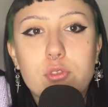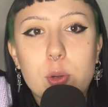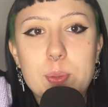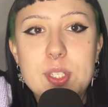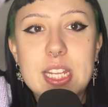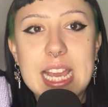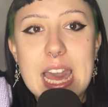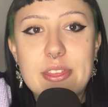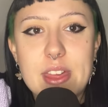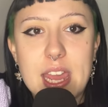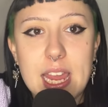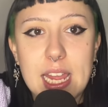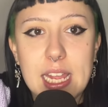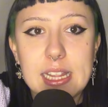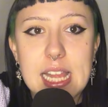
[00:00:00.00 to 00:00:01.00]
rub together
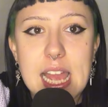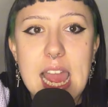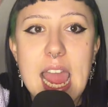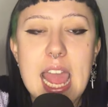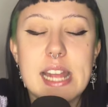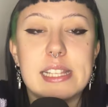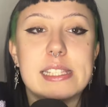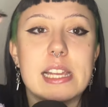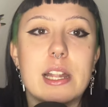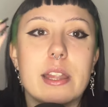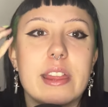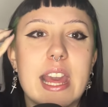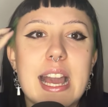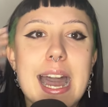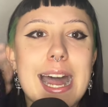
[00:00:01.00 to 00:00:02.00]
in their heads and
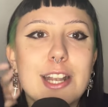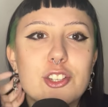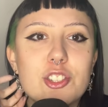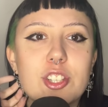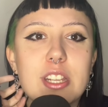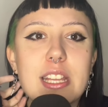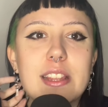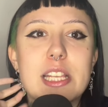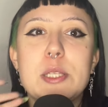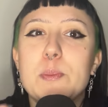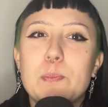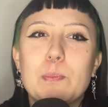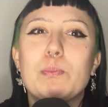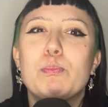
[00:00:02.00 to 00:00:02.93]
think, actually, this